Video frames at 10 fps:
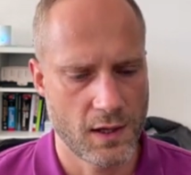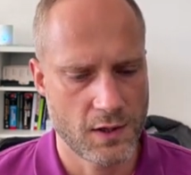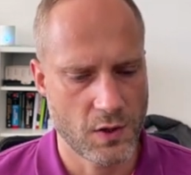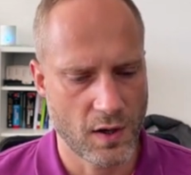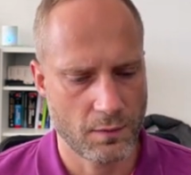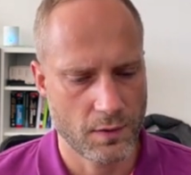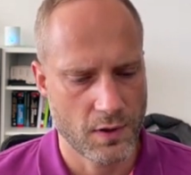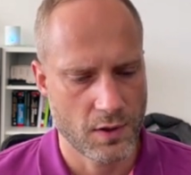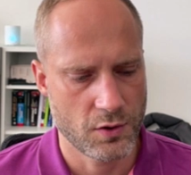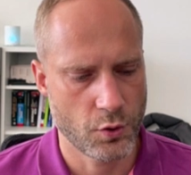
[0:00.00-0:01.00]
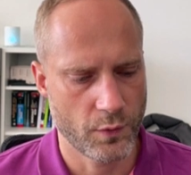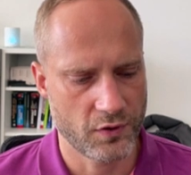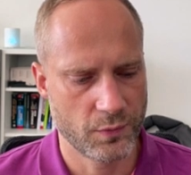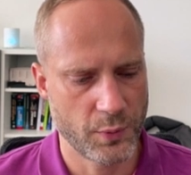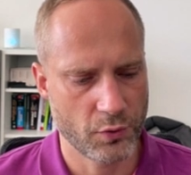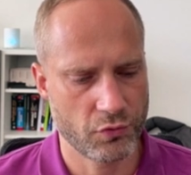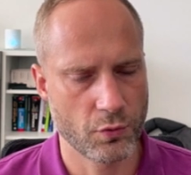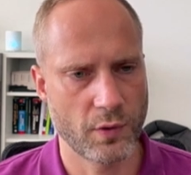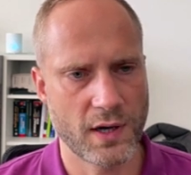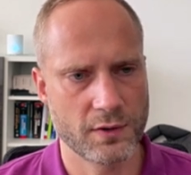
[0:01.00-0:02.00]
you were supposed
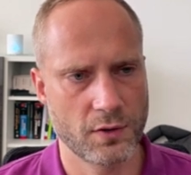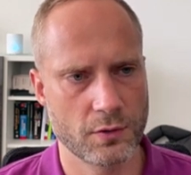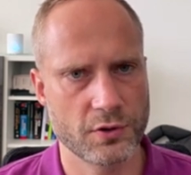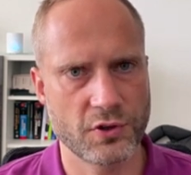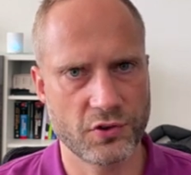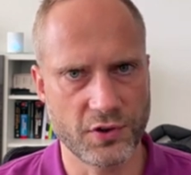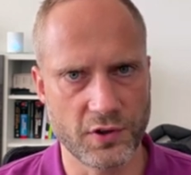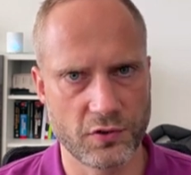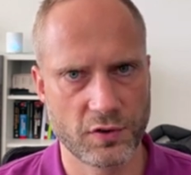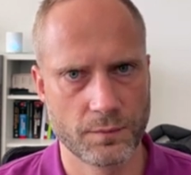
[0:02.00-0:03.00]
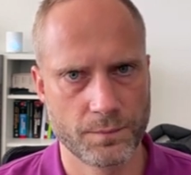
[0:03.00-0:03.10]
to run your DCs.